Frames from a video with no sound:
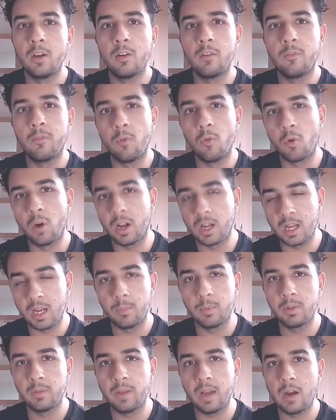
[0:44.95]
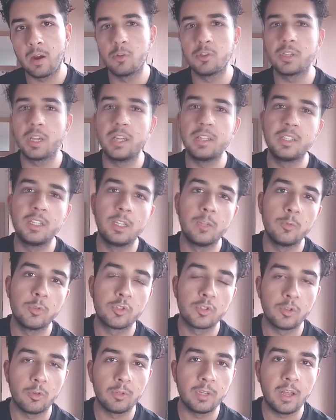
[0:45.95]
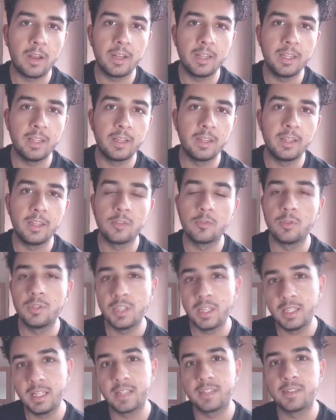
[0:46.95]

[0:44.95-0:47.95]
for a couple of hours until it was sold out at the end of the day.